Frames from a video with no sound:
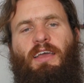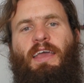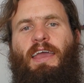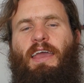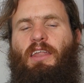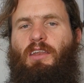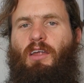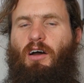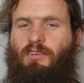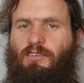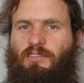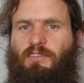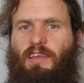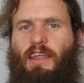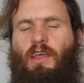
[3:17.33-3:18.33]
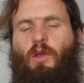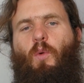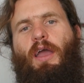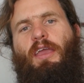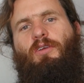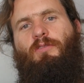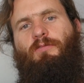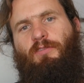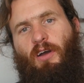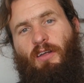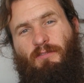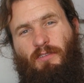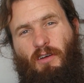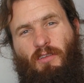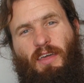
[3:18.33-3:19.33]
in understanding where you can find
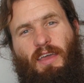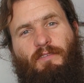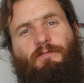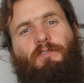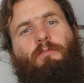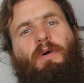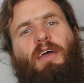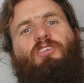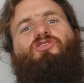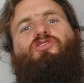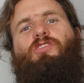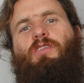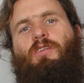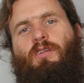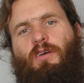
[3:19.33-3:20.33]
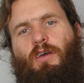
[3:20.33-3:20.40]
further information